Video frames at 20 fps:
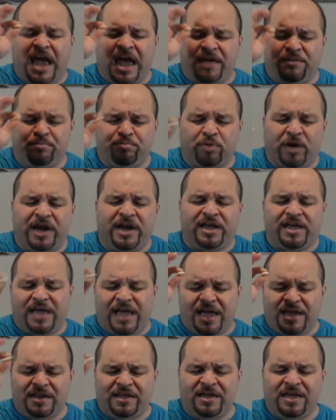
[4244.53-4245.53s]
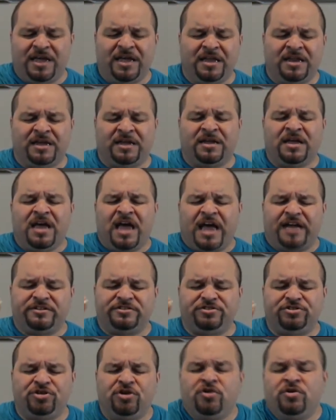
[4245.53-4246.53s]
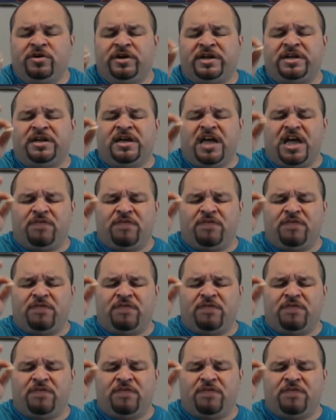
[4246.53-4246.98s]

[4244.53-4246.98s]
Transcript: and break and eat it and do it